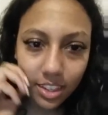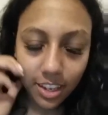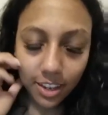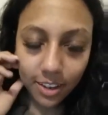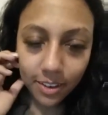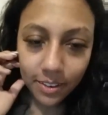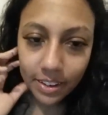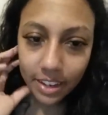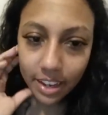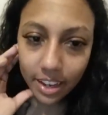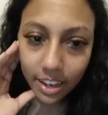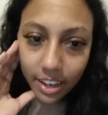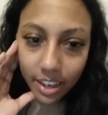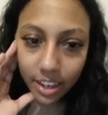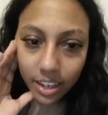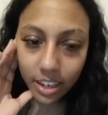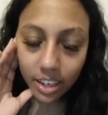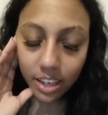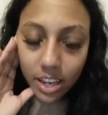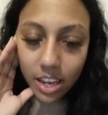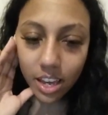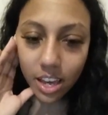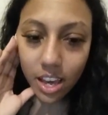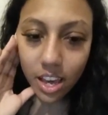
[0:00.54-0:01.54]

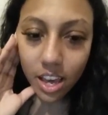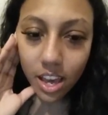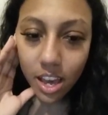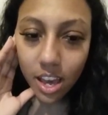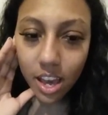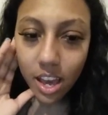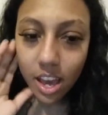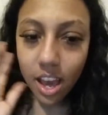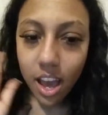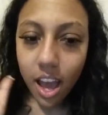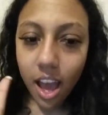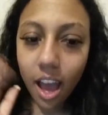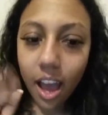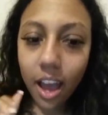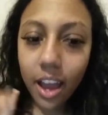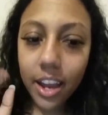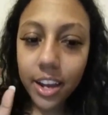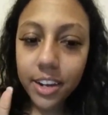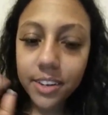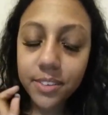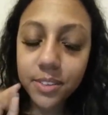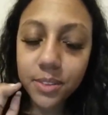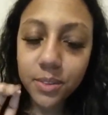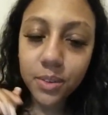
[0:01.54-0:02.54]
Okay.
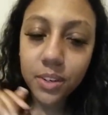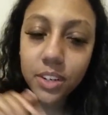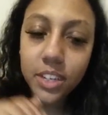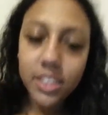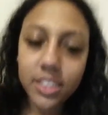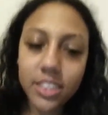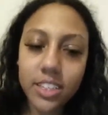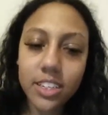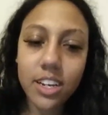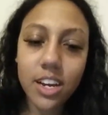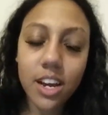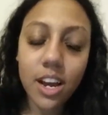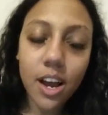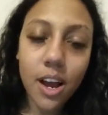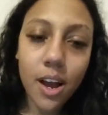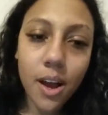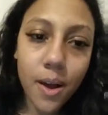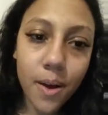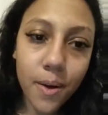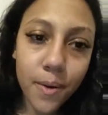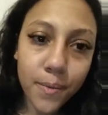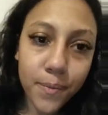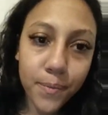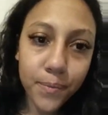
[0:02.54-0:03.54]
Hi everyone.
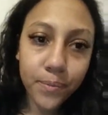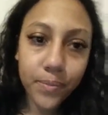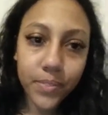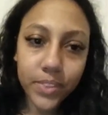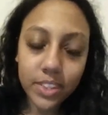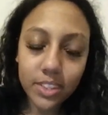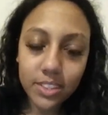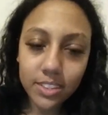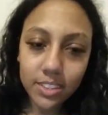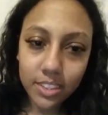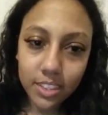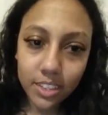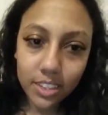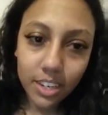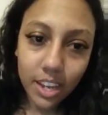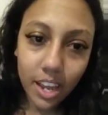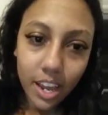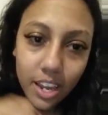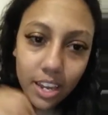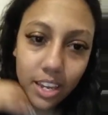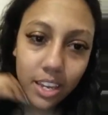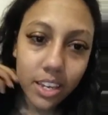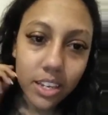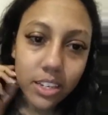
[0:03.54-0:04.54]
Um
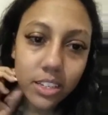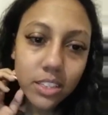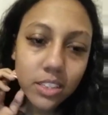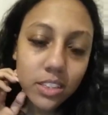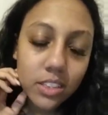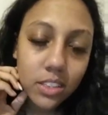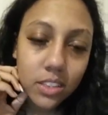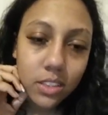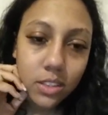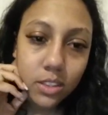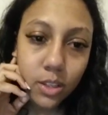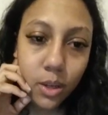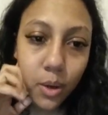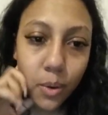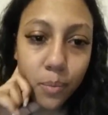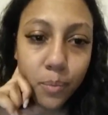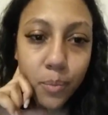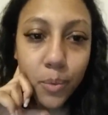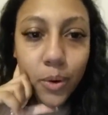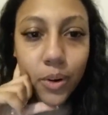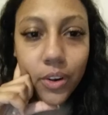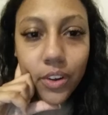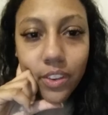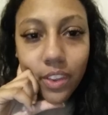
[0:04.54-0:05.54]
tonight is
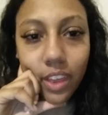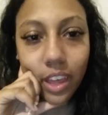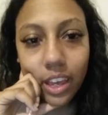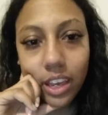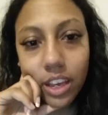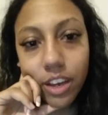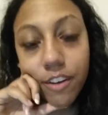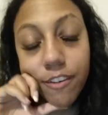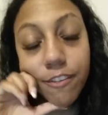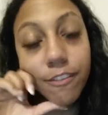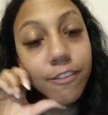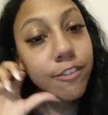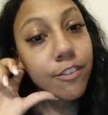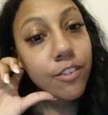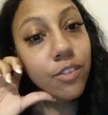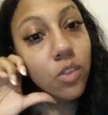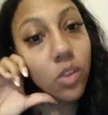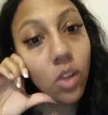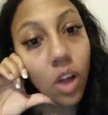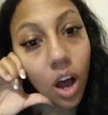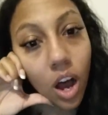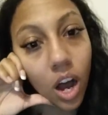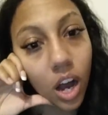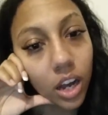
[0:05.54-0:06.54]
more like a
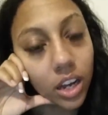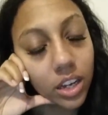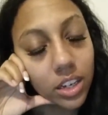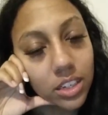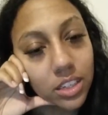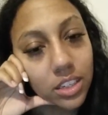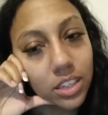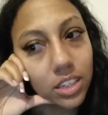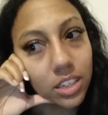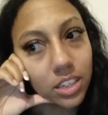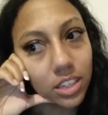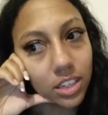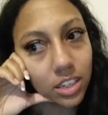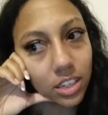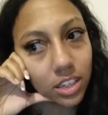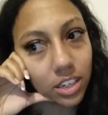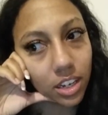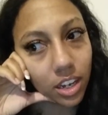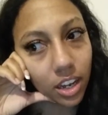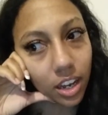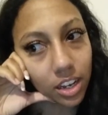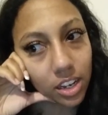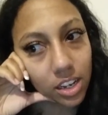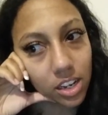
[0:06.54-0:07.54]
vlog.
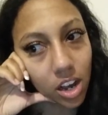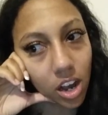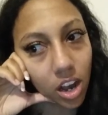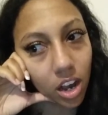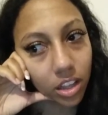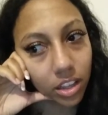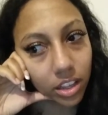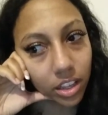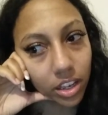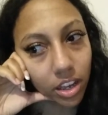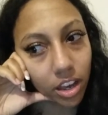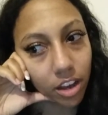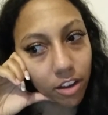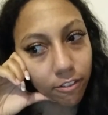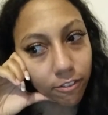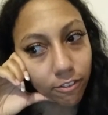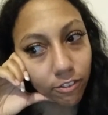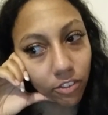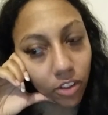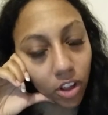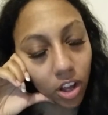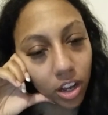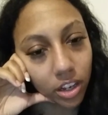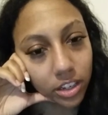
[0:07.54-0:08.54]
I call it a
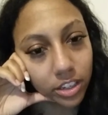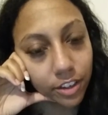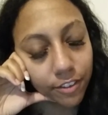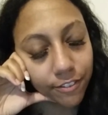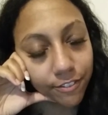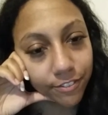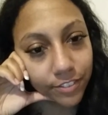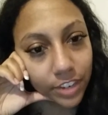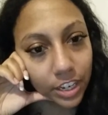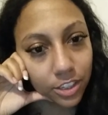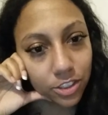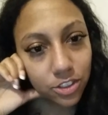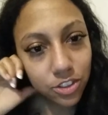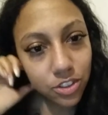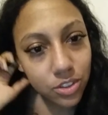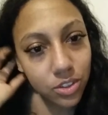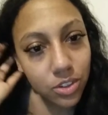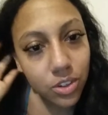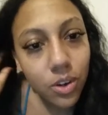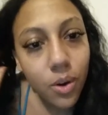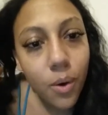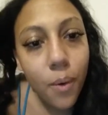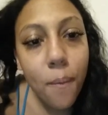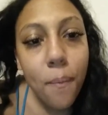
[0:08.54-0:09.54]
vlog
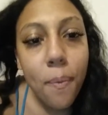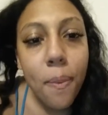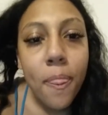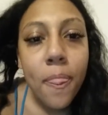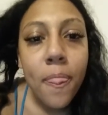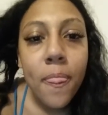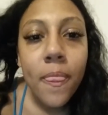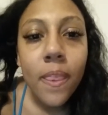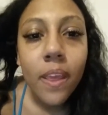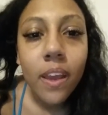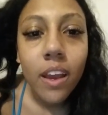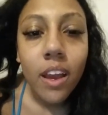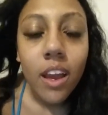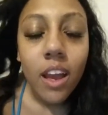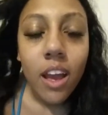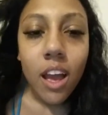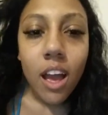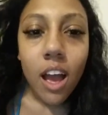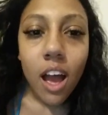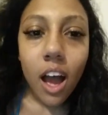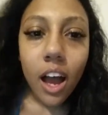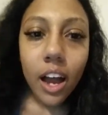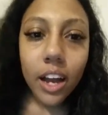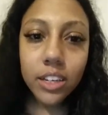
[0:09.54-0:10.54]
confessional.
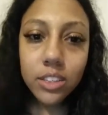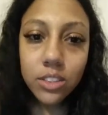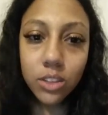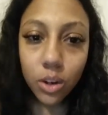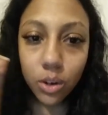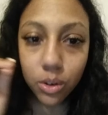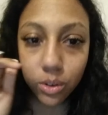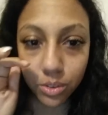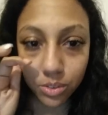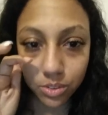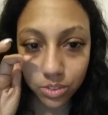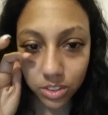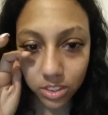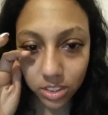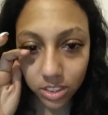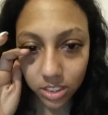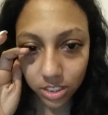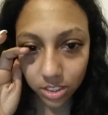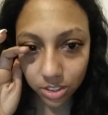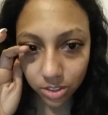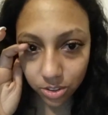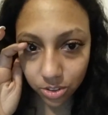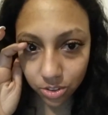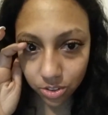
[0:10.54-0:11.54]
I don't
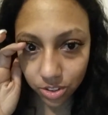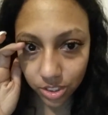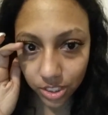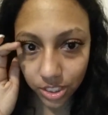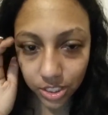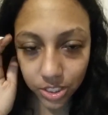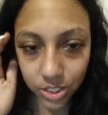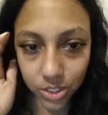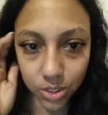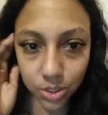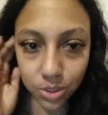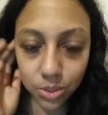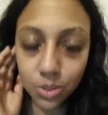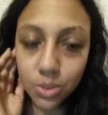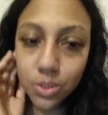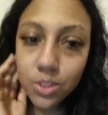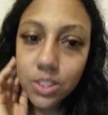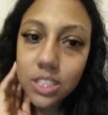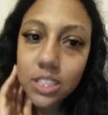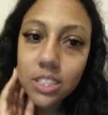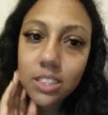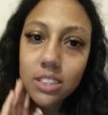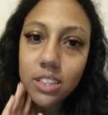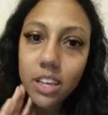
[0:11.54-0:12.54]
really usually do
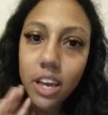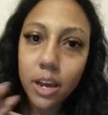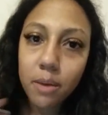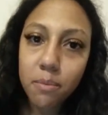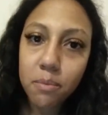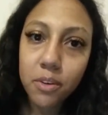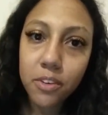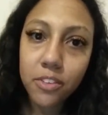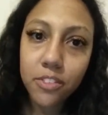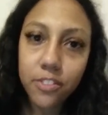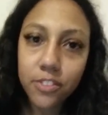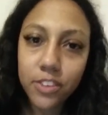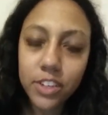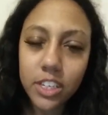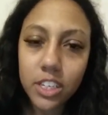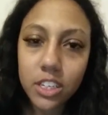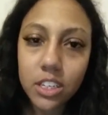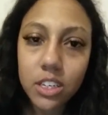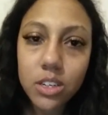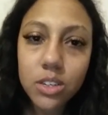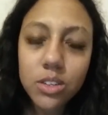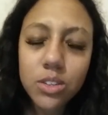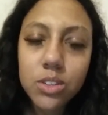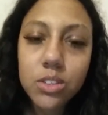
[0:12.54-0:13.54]
these type of
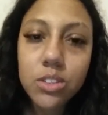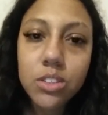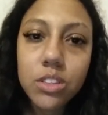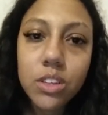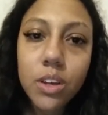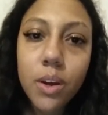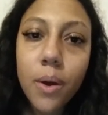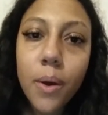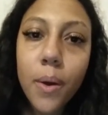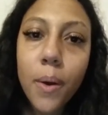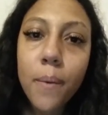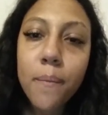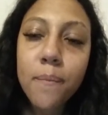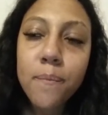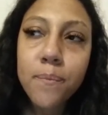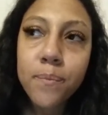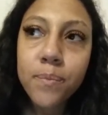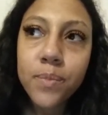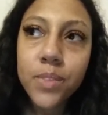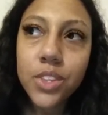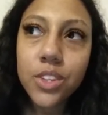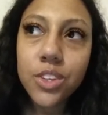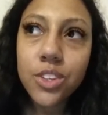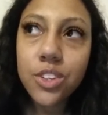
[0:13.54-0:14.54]
videos.
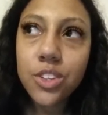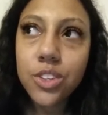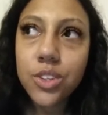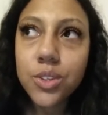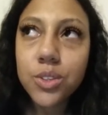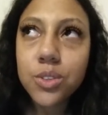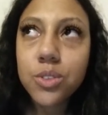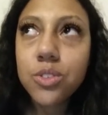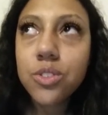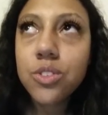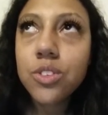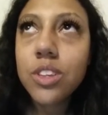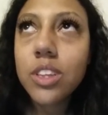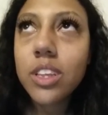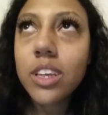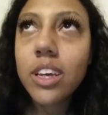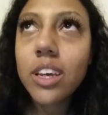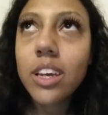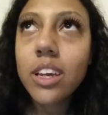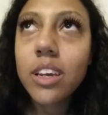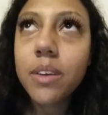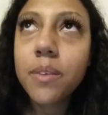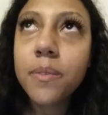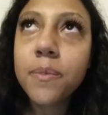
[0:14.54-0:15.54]

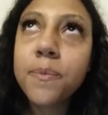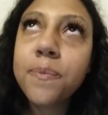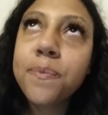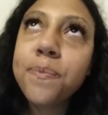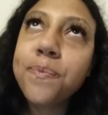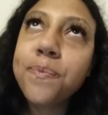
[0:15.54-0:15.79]
Usually